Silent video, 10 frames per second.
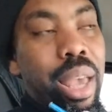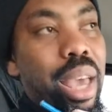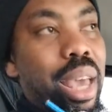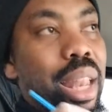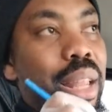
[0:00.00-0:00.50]

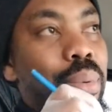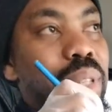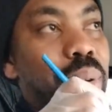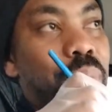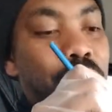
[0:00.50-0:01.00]
And it
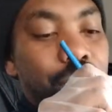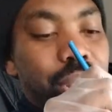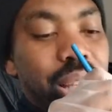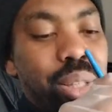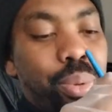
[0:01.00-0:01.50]
was like one of those
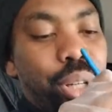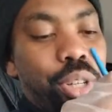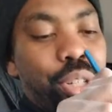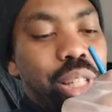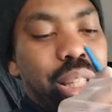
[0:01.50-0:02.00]
things where
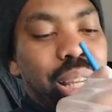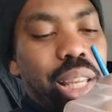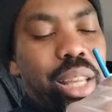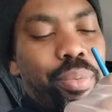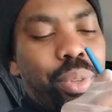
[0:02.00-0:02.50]
you just
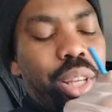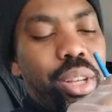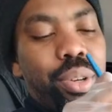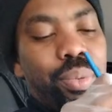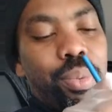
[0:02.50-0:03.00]
like, you
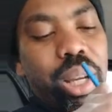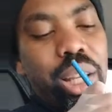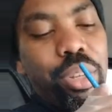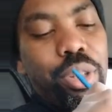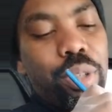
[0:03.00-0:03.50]
know, what
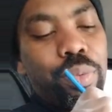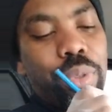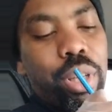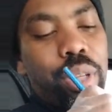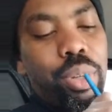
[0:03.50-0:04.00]
can you do?
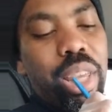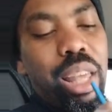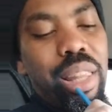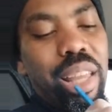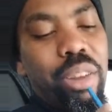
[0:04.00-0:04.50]
You know, you
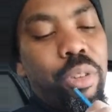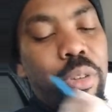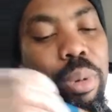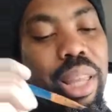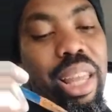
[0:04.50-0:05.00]
can't like
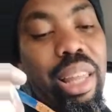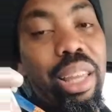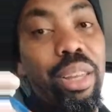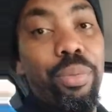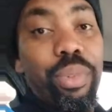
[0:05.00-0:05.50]
everybody can't
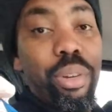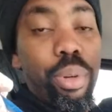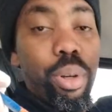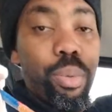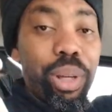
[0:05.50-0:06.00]
like you.
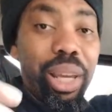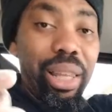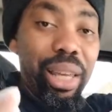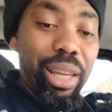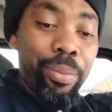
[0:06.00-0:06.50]
The whole world
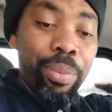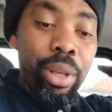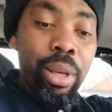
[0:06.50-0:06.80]
can't like you.